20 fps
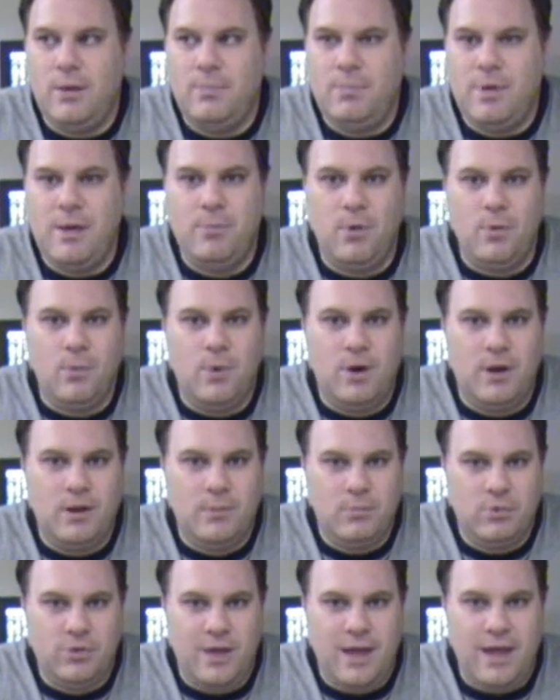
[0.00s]
the way
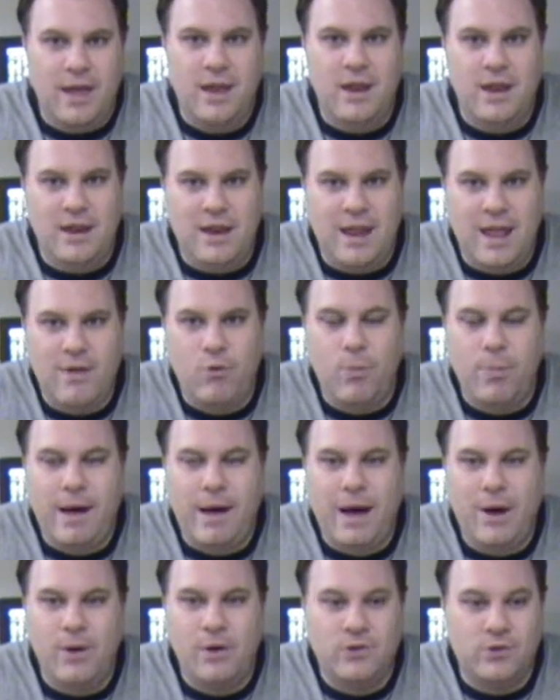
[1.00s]
people want to play
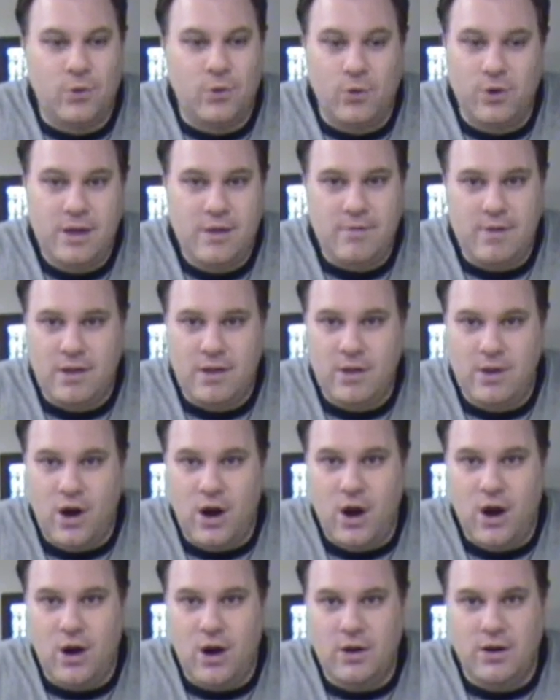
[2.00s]
naval powers or
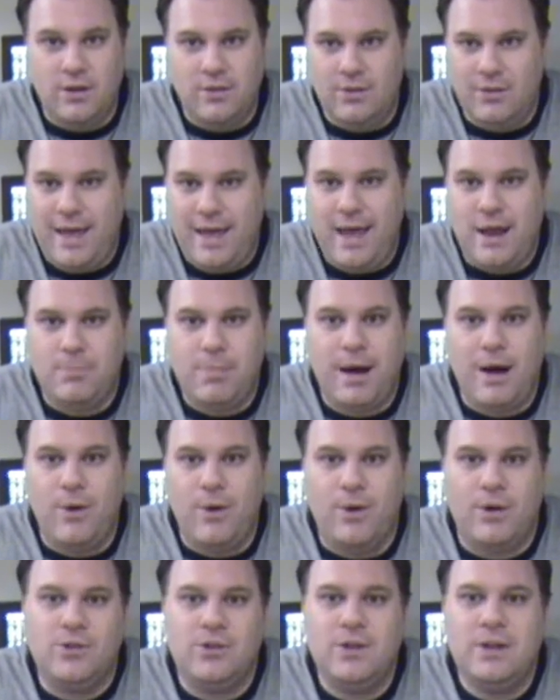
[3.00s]
even guard
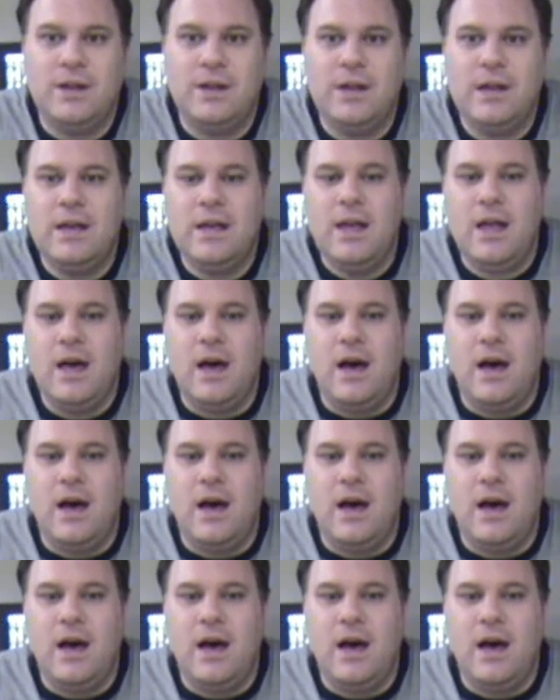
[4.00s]
land powers.